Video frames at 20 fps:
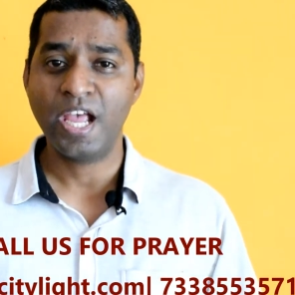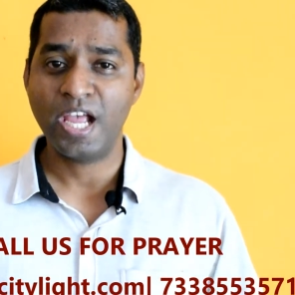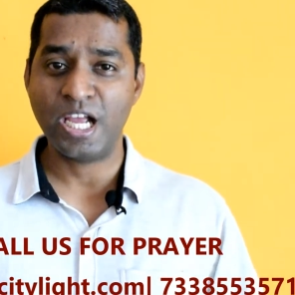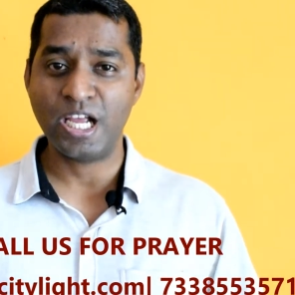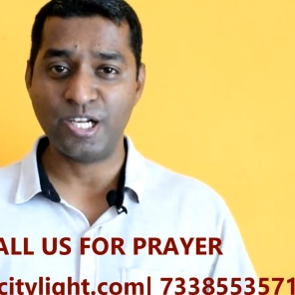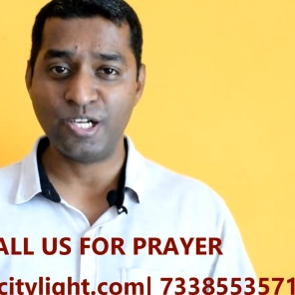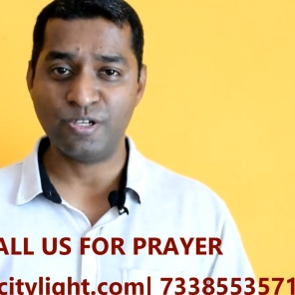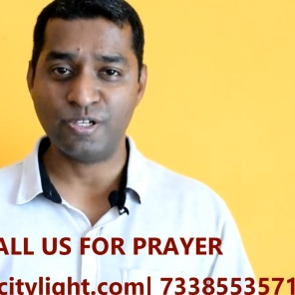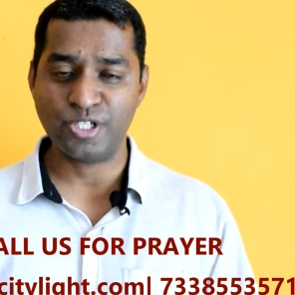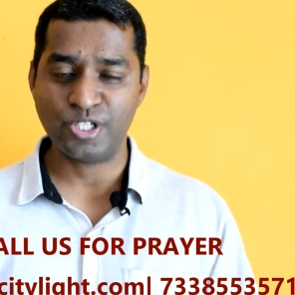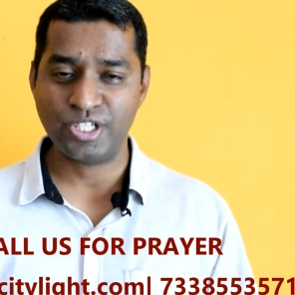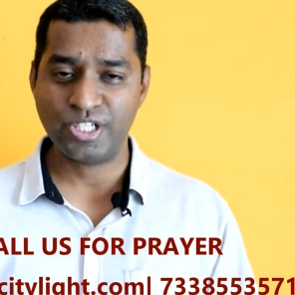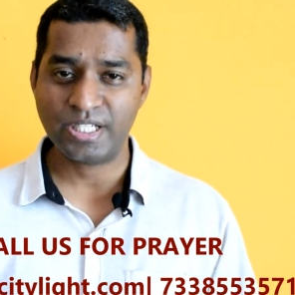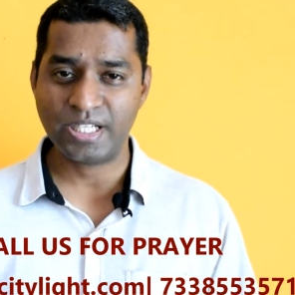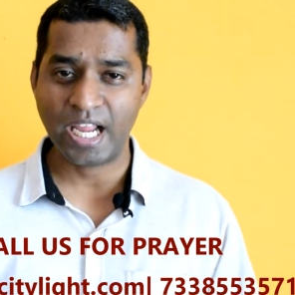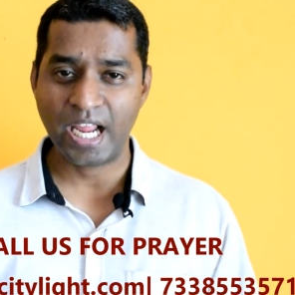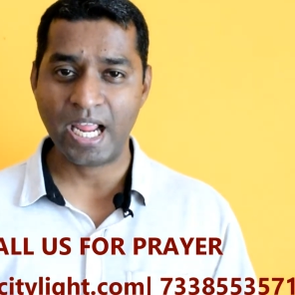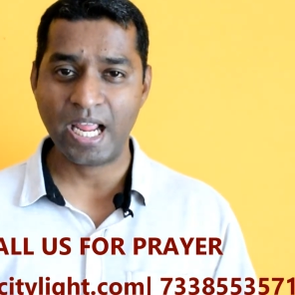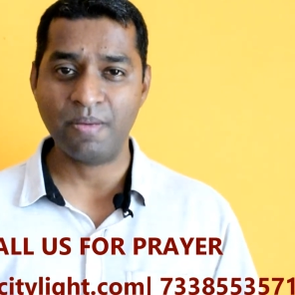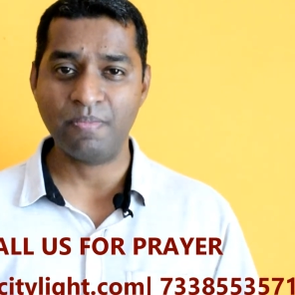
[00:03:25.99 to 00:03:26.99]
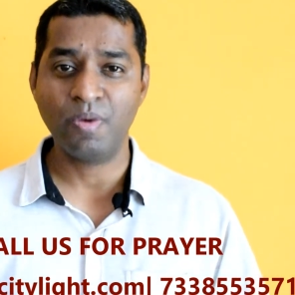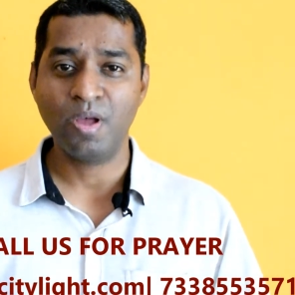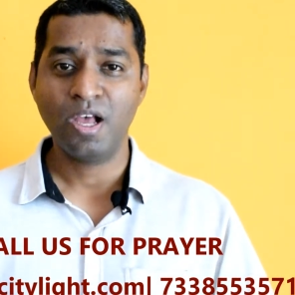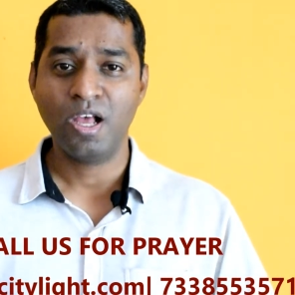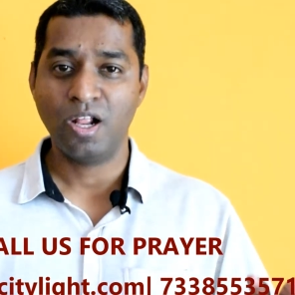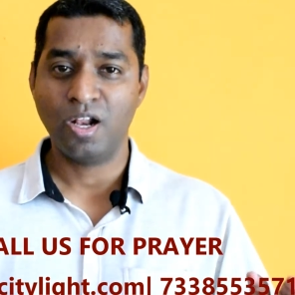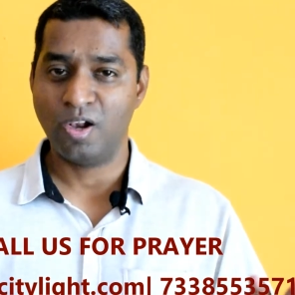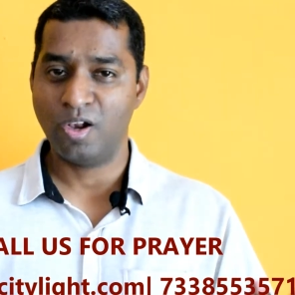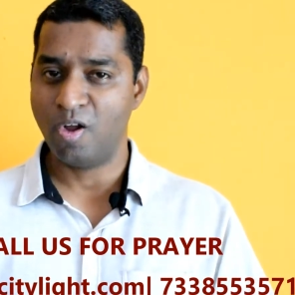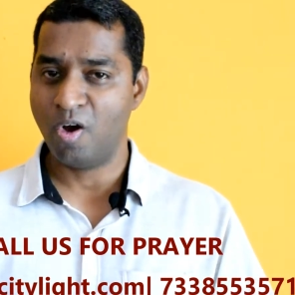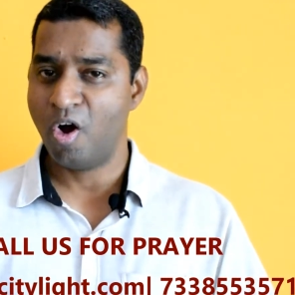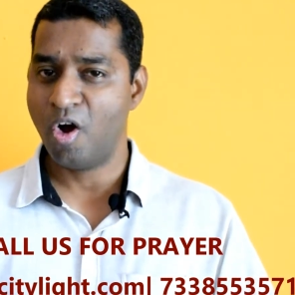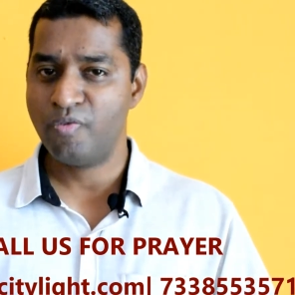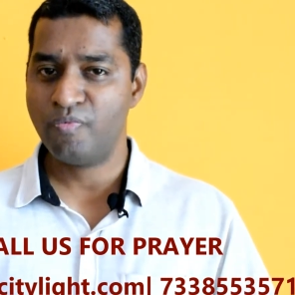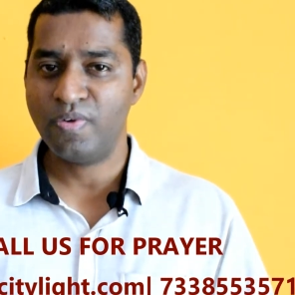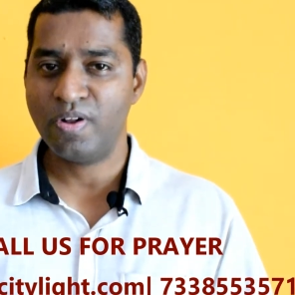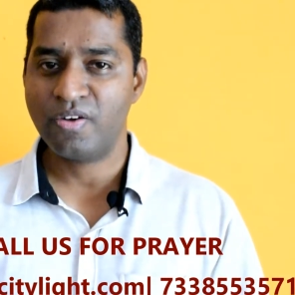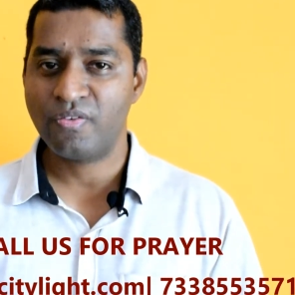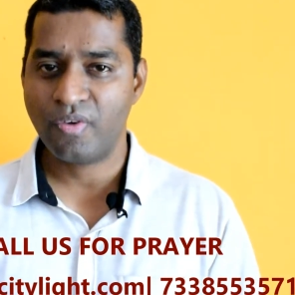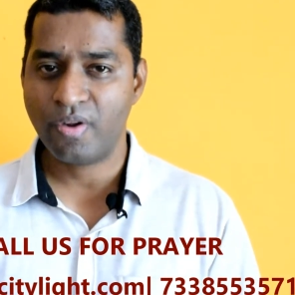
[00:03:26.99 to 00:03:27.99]
in your shame, Lord
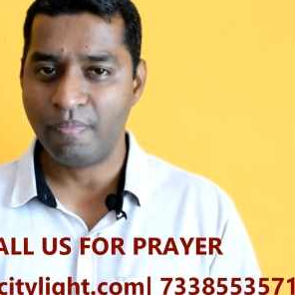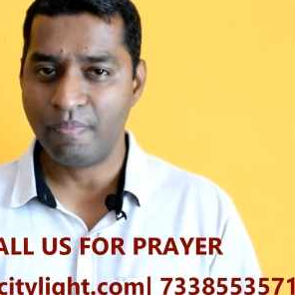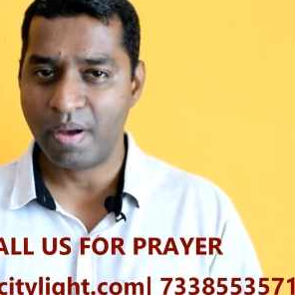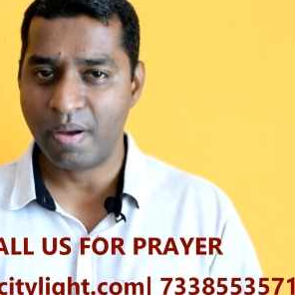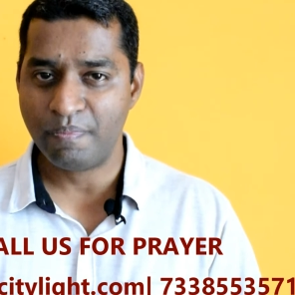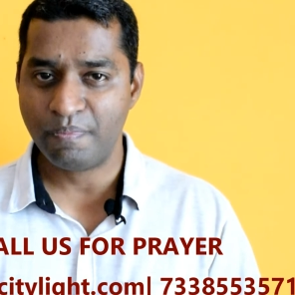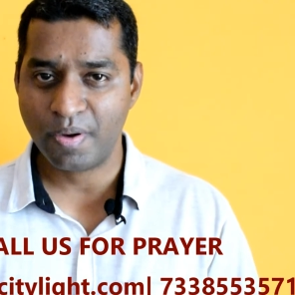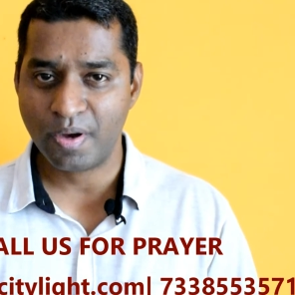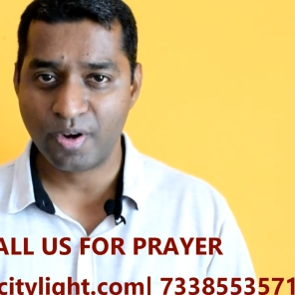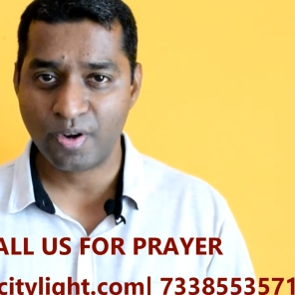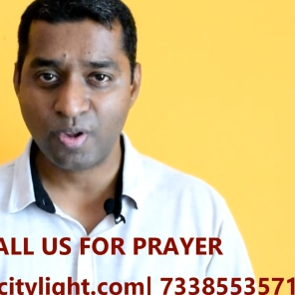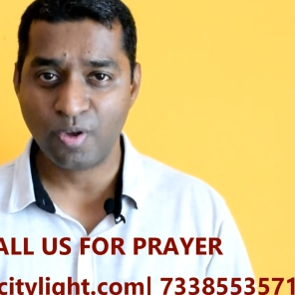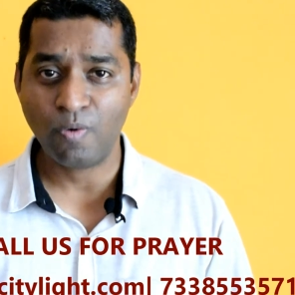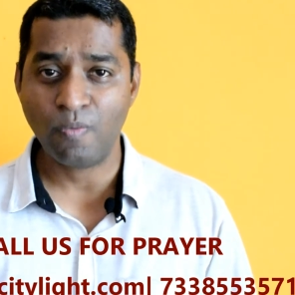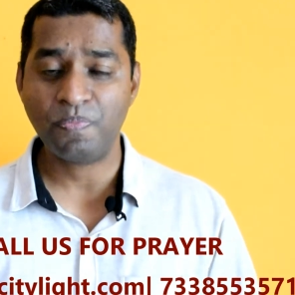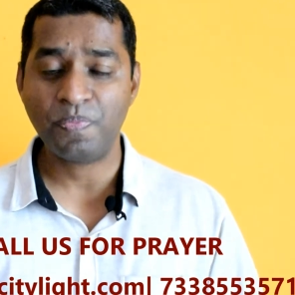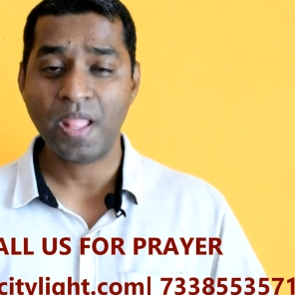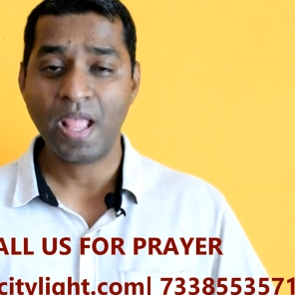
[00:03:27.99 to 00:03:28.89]
will remember you,